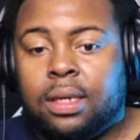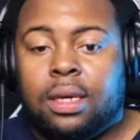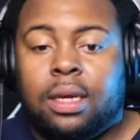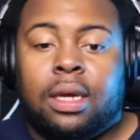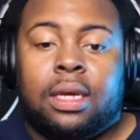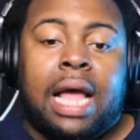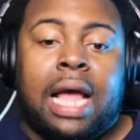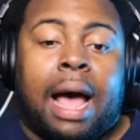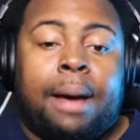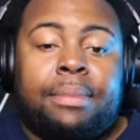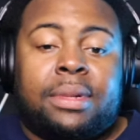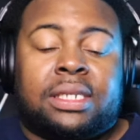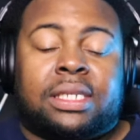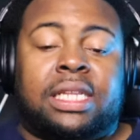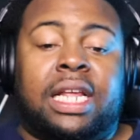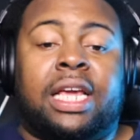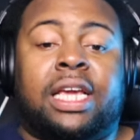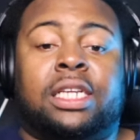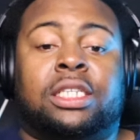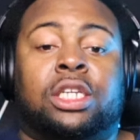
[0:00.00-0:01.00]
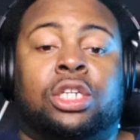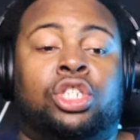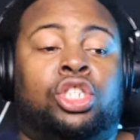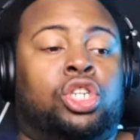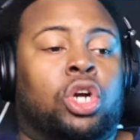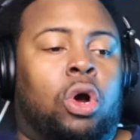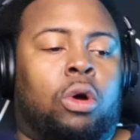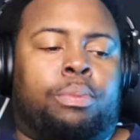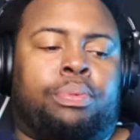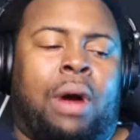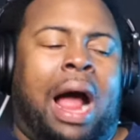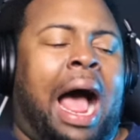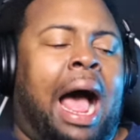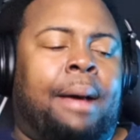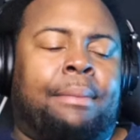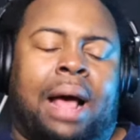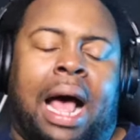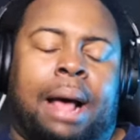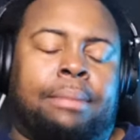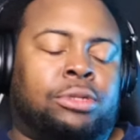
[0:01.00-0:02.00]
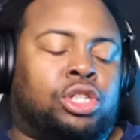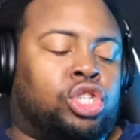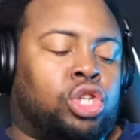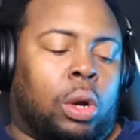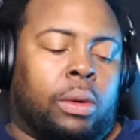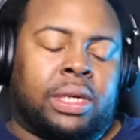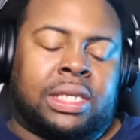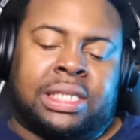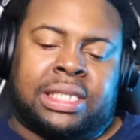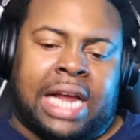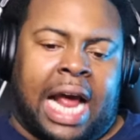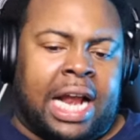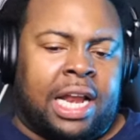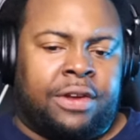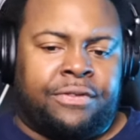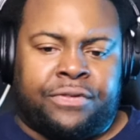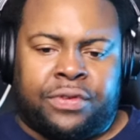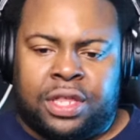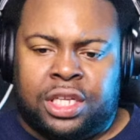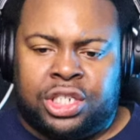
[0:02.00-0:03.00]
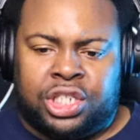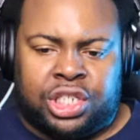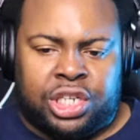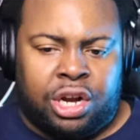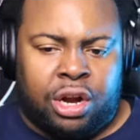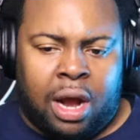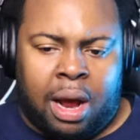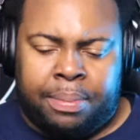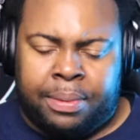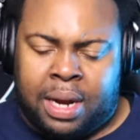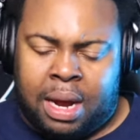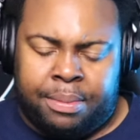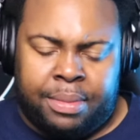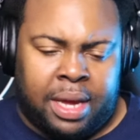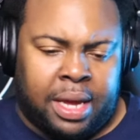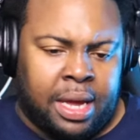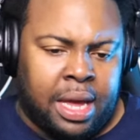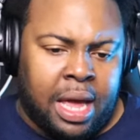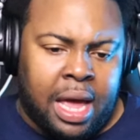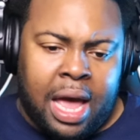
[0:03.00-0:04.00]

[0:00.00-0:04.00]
Y'all must think it's a joke, bro. I'm so excited for this year upcoming.